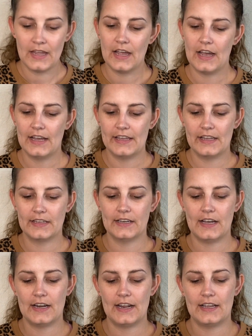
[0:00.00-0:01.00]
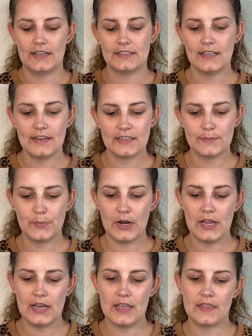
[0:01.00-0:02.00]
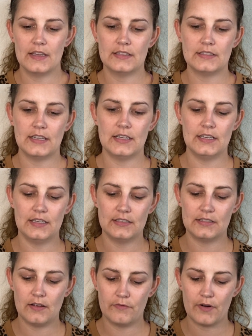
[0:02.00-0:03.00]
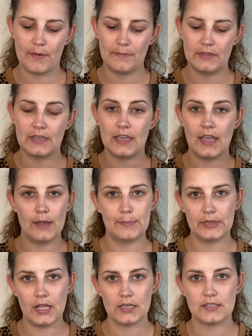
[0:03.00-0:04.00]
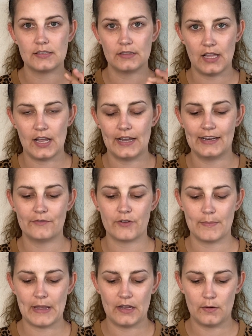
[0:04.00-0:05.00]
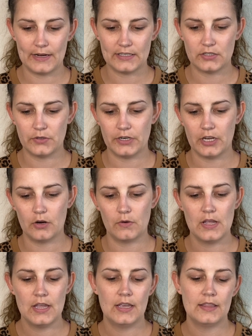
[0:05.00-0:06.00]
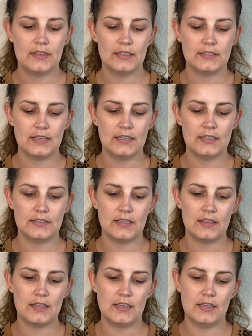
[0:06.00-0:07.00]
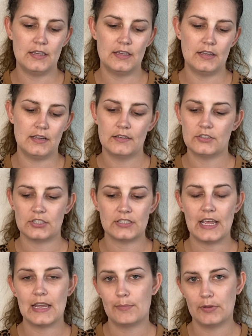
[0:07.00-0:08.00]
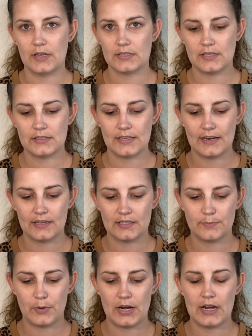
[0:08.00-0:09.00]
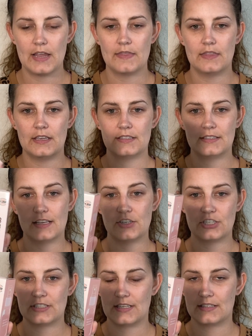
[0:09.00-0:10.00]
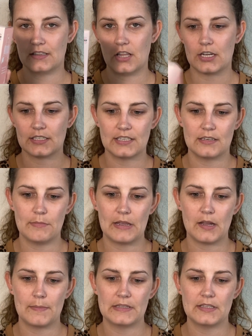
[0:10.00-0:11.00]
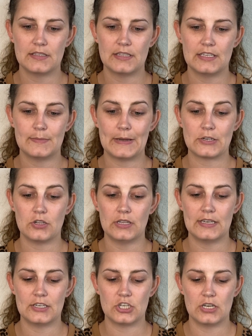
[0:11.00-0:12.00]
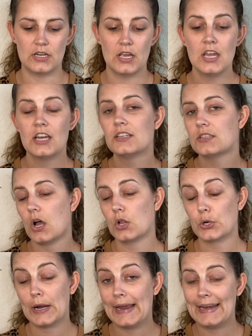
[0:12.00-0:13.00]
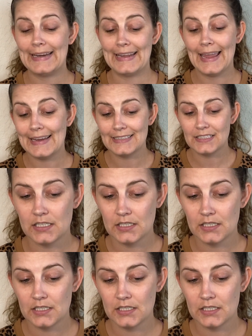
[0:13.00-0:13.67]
I got a setting spray. This is from the A+ line from AOA Studio. This is the just A+ setting spray, and this just says Locks In Makeup. This is the special edition $1.88